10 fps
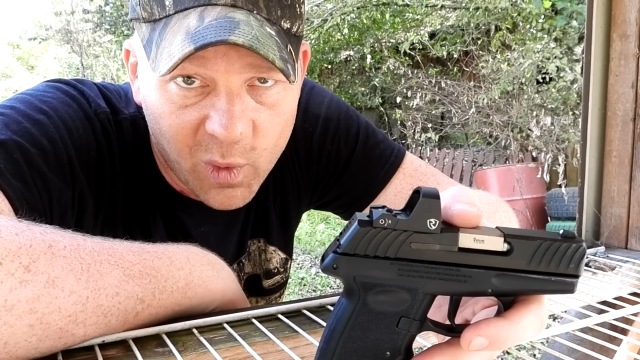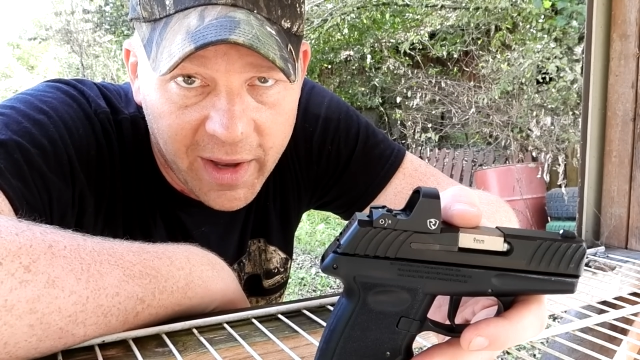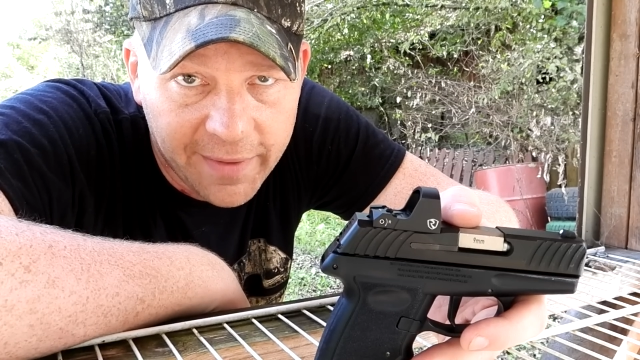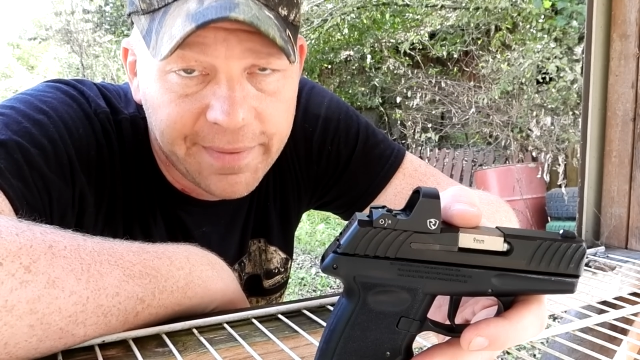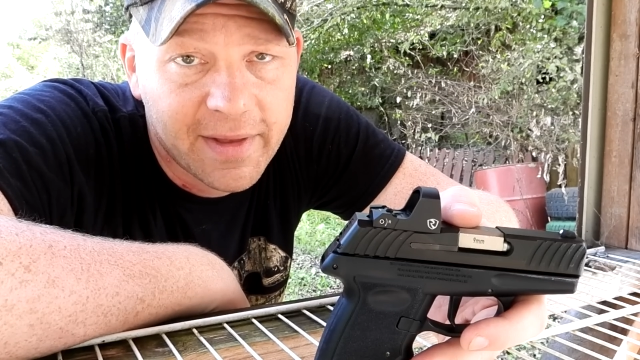
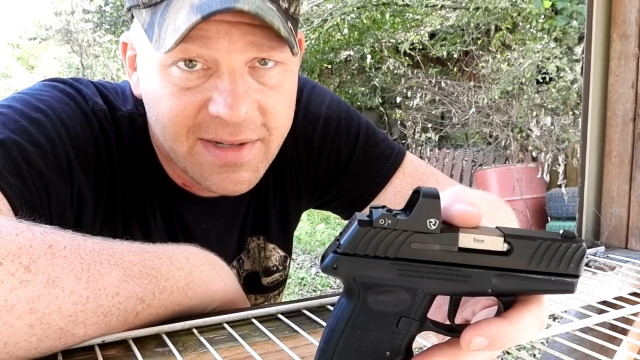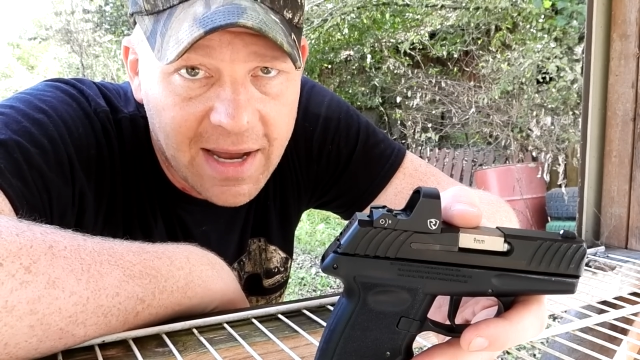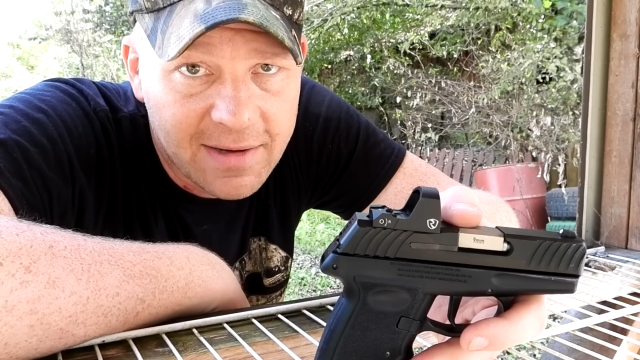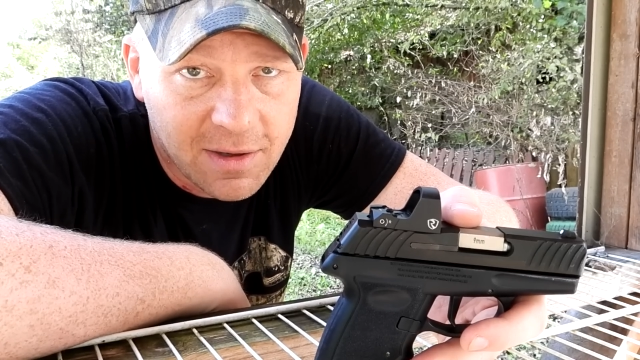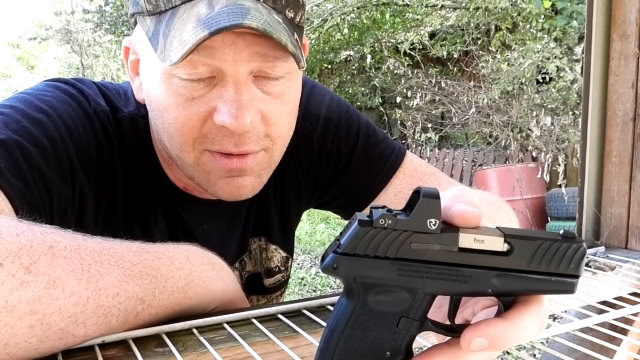when the
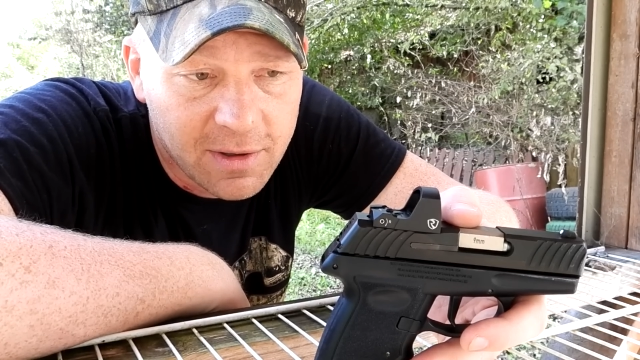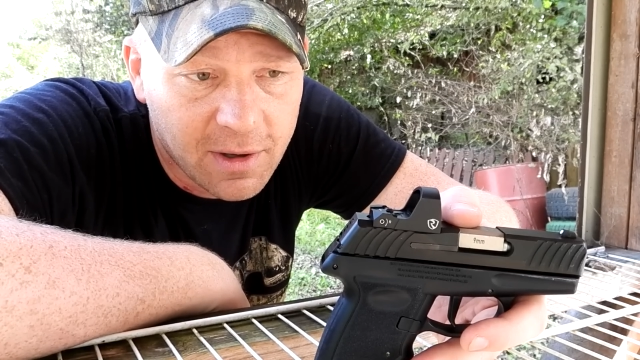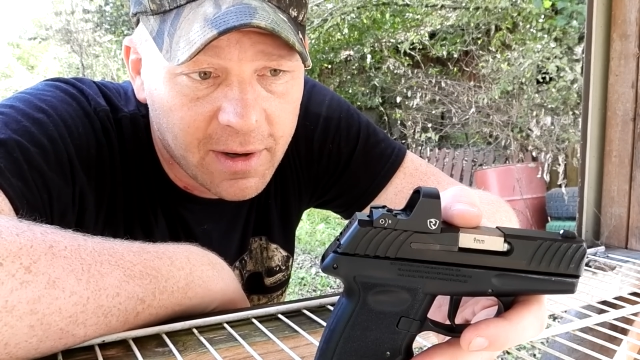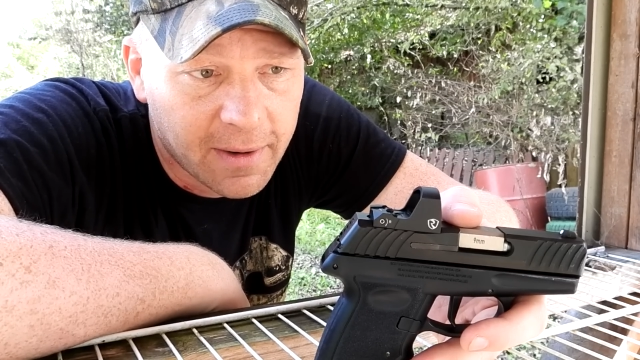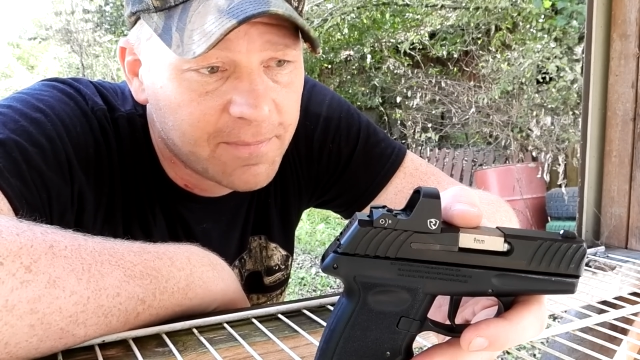sight's on the
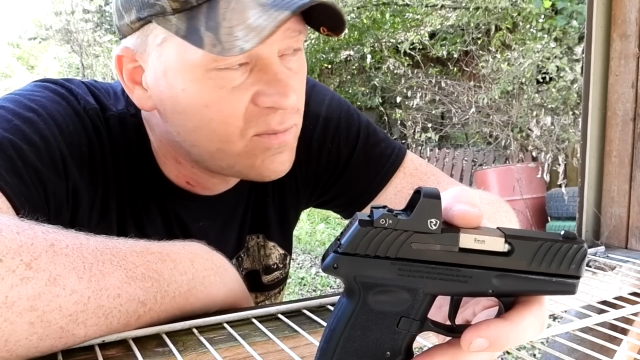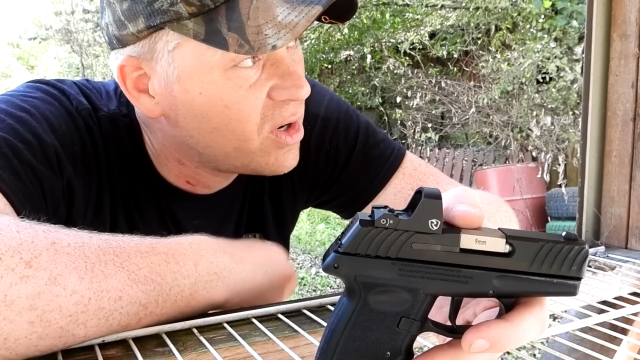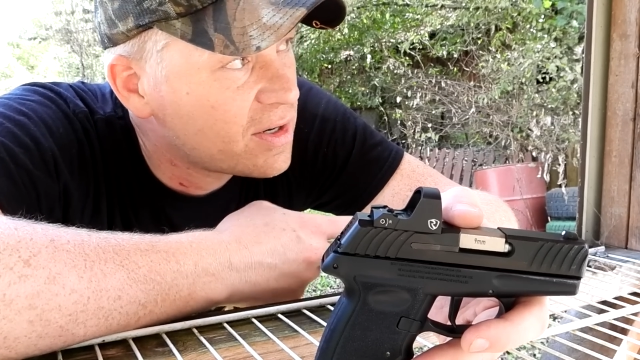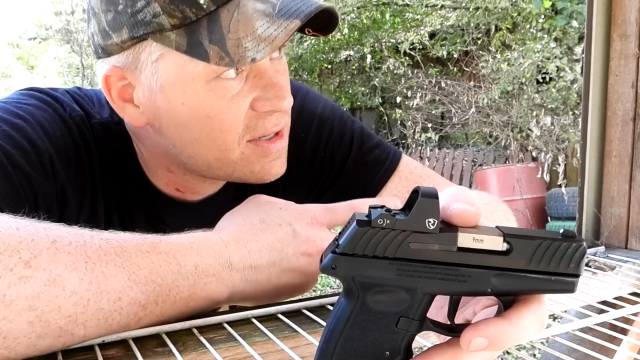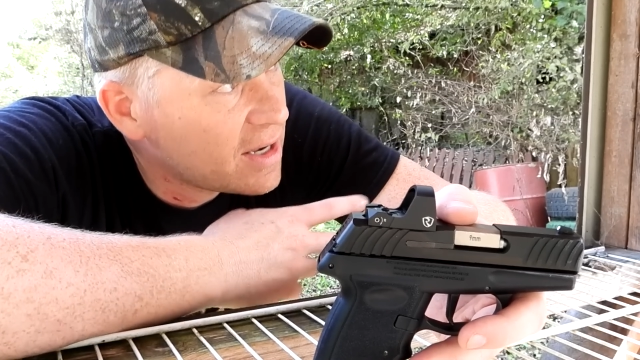target.
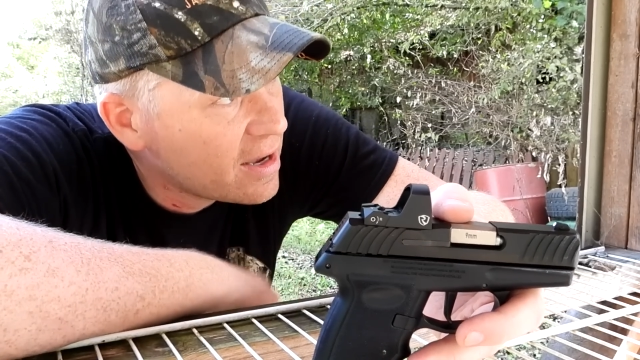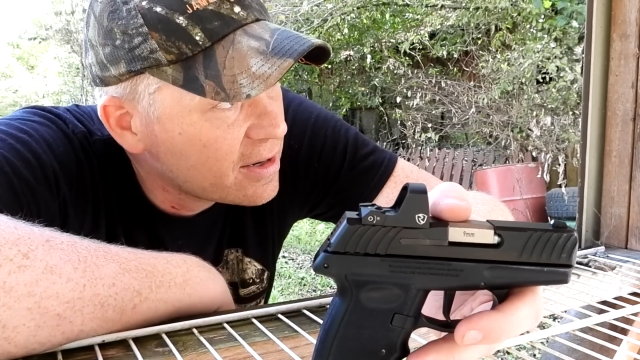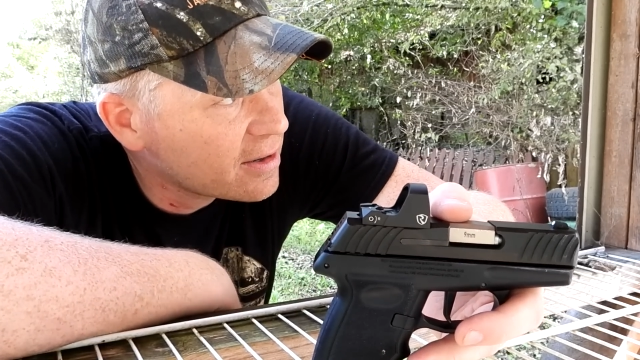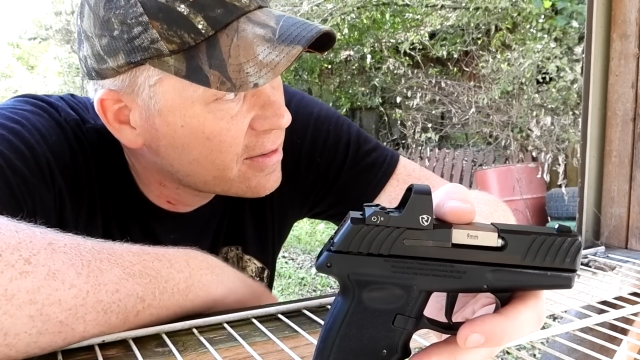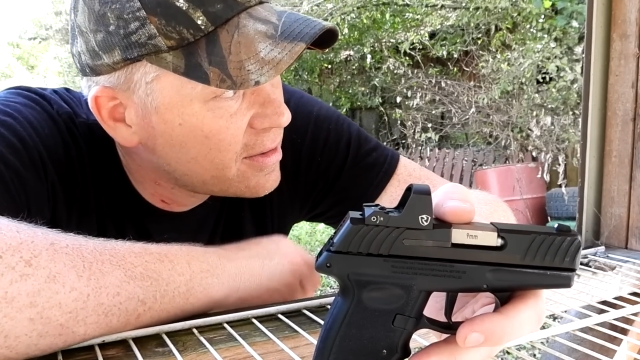You can see
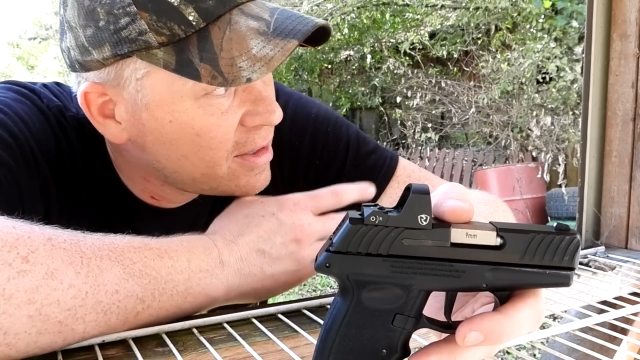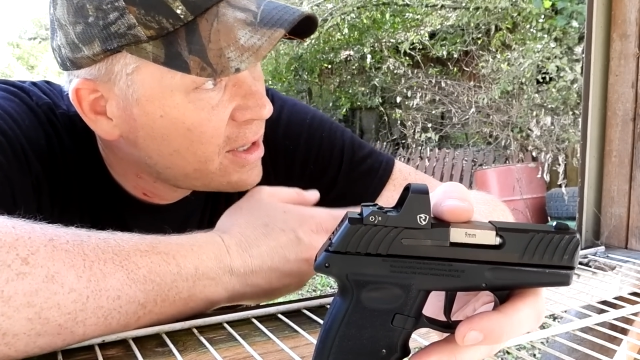out here